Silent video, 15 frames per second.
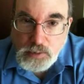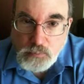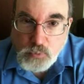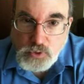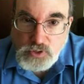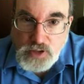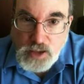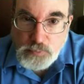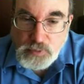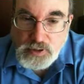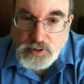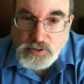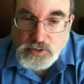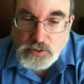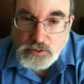what's happening
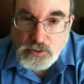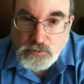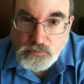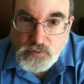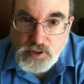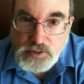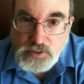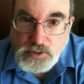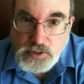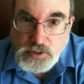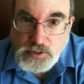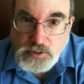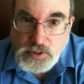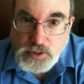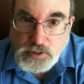is that the defense
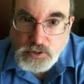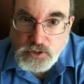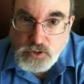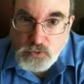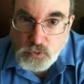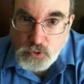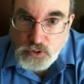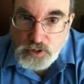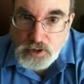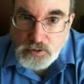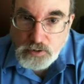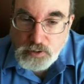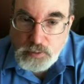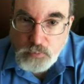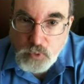is
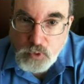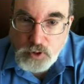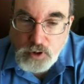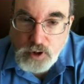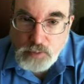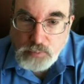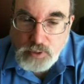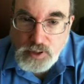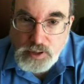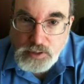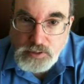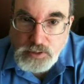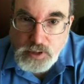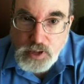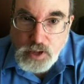extraordinarily more
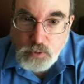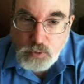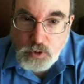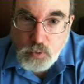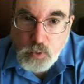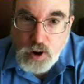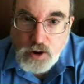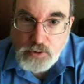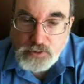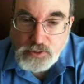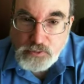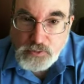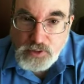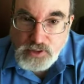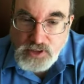complex, requiring
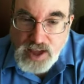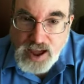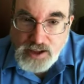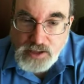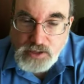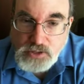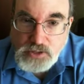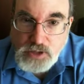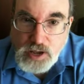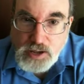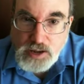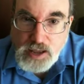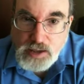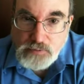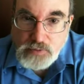that the attacking side
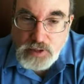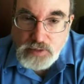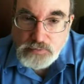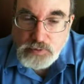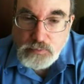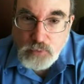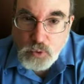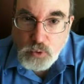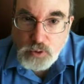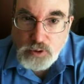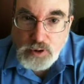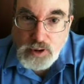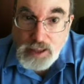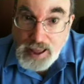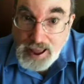have even more
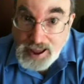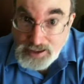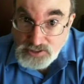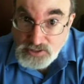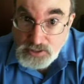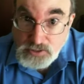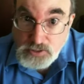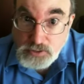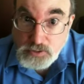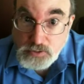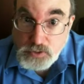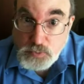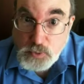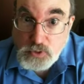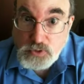assets at their
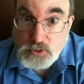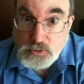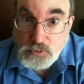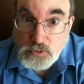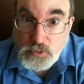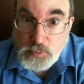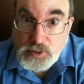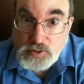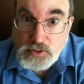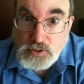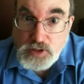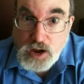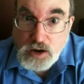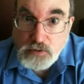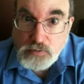disposal in order to make the
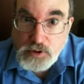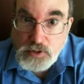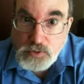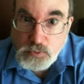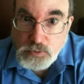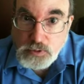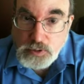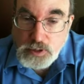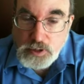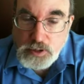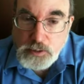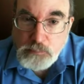sacrifice work.